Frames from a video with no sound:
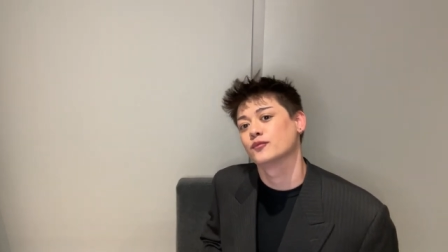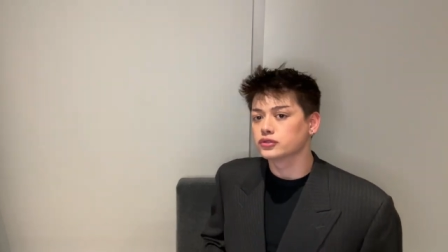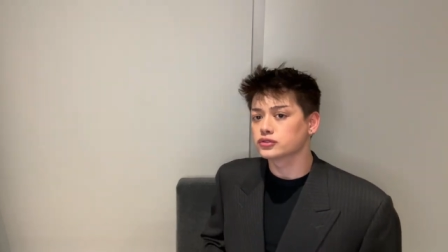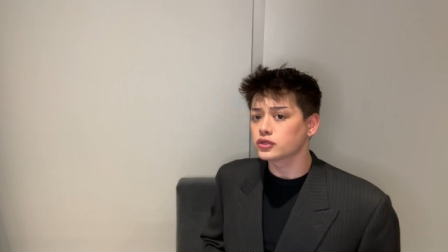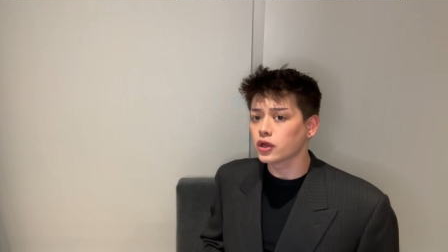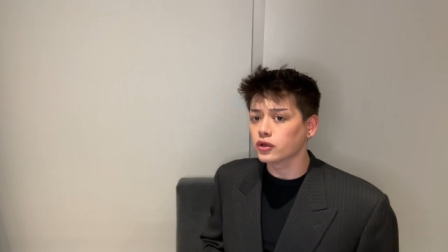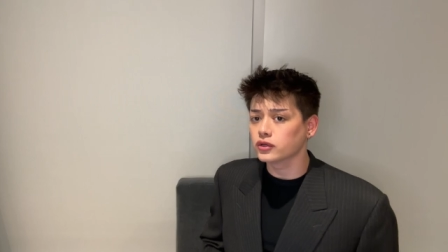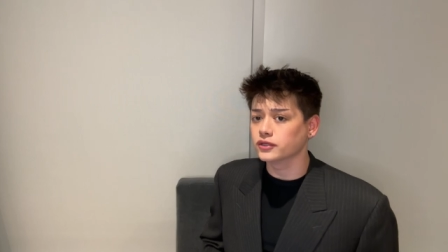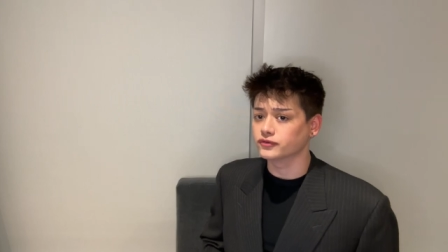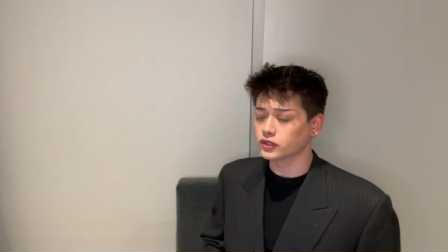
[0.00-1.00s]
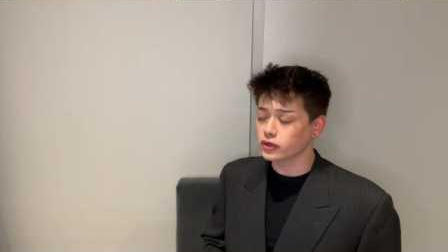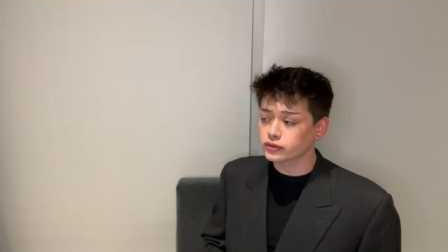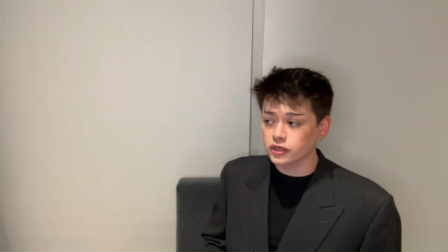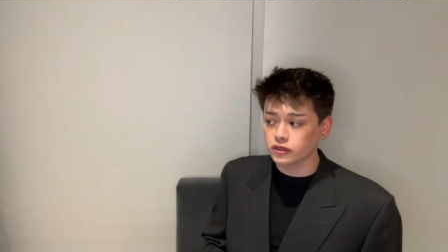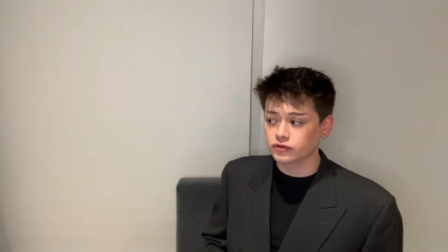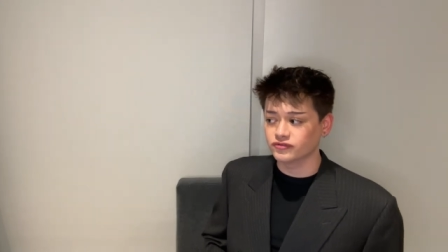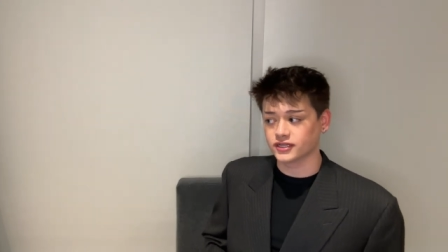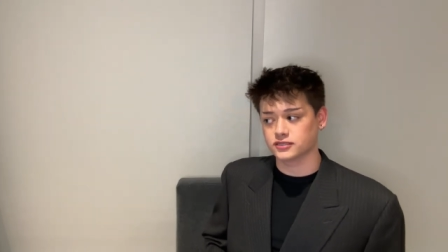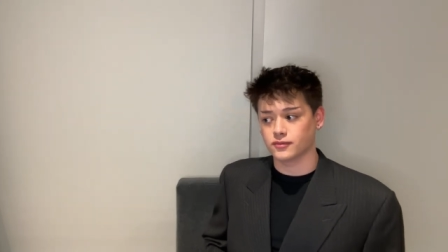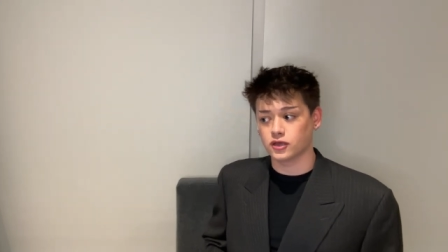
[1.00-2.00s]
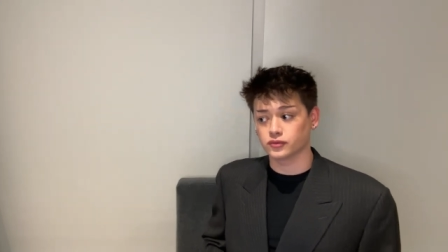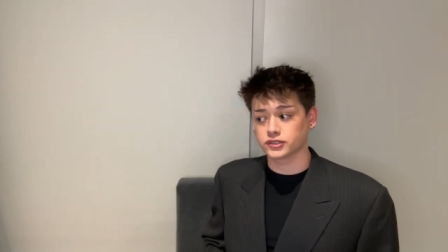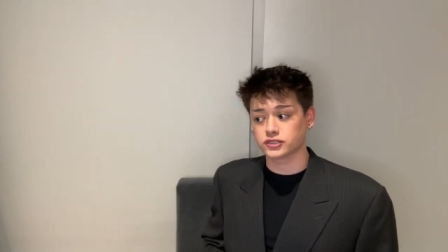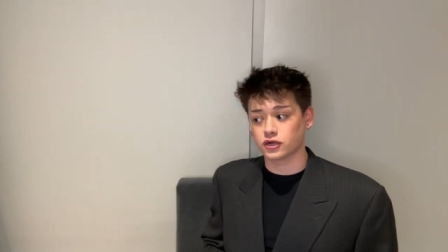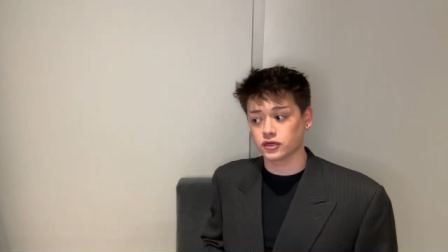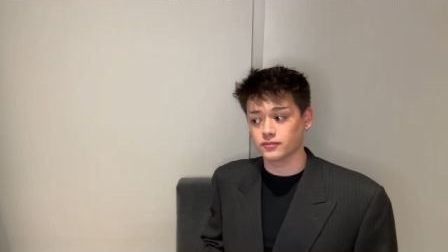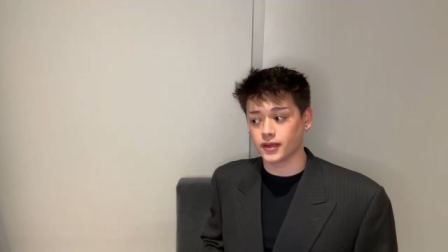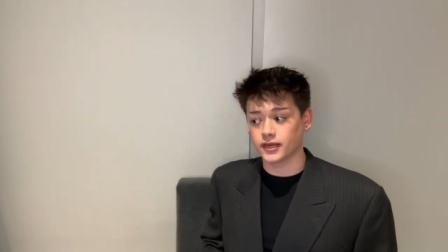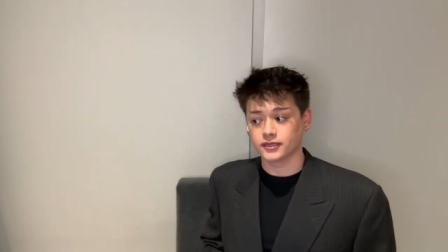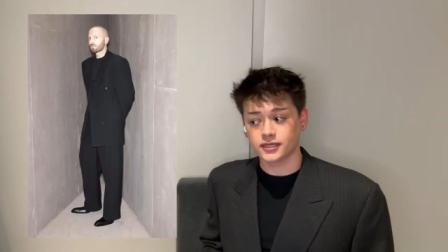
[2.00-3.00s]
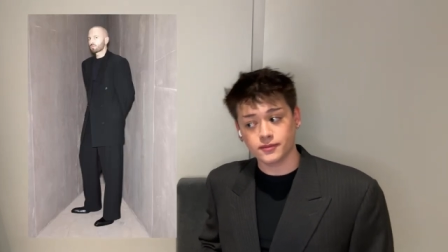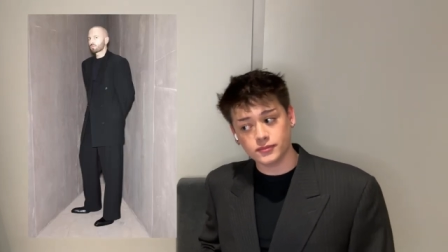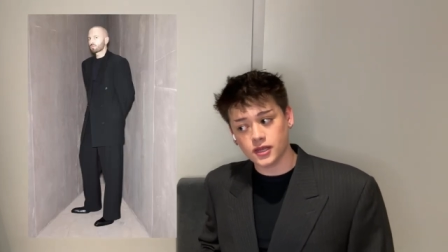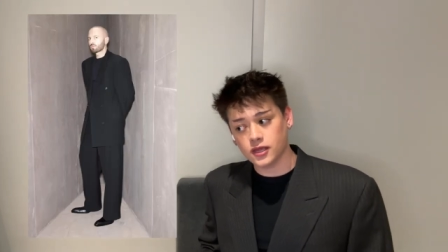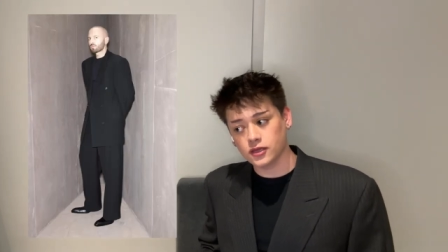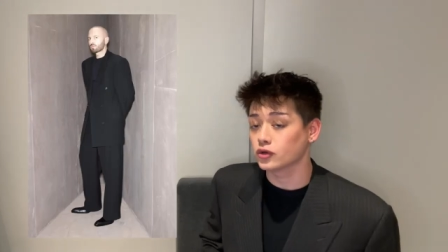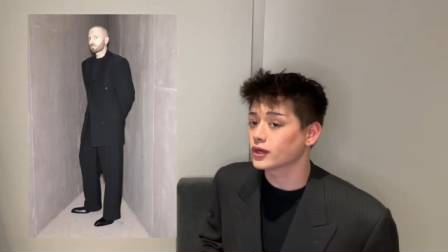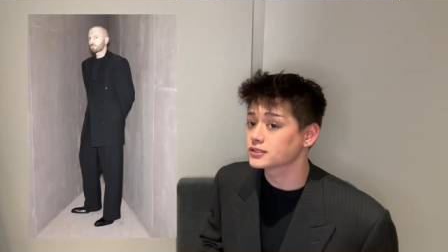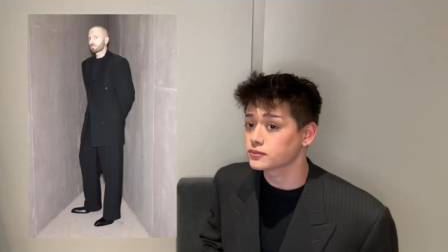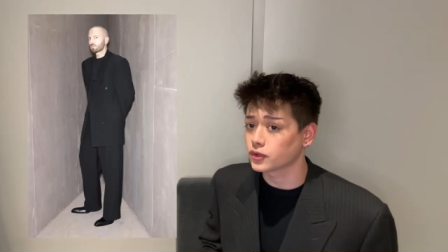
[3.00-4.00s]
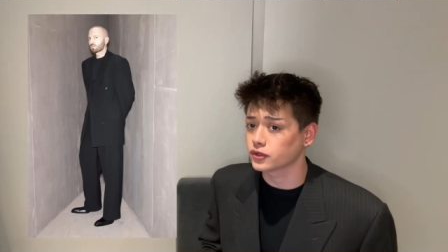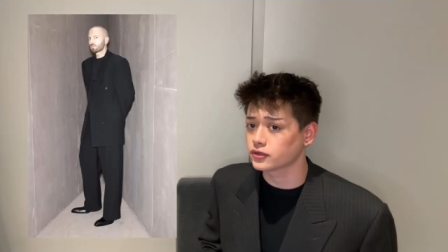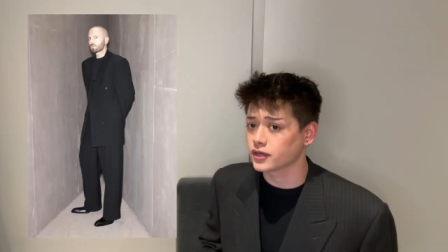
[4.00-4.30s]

So if you don't know, Vetements was started by Demna, who has a brother